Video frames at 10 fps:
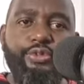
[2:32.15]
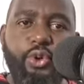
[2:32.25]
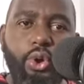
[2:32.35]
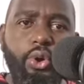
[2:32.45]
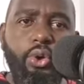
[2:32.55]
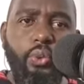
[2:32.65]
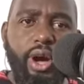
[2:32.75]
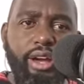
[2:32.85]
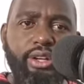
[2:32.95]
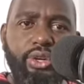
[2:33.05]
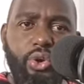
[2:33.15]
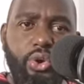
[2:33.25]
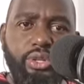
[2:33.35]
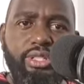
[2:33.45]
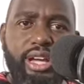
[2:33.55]
Follow one
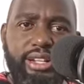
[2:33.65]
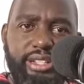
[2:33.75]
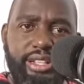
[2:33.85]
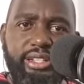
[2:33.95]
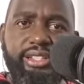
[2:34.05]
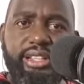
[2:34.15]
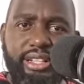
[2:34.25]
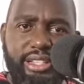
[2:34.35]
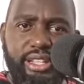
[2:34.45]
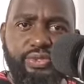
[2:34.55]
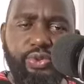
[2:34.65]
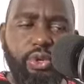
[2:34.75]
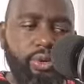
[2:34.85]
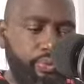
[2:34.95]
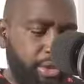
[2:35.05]
cause until
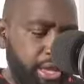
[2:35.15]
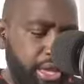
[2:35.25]
successful.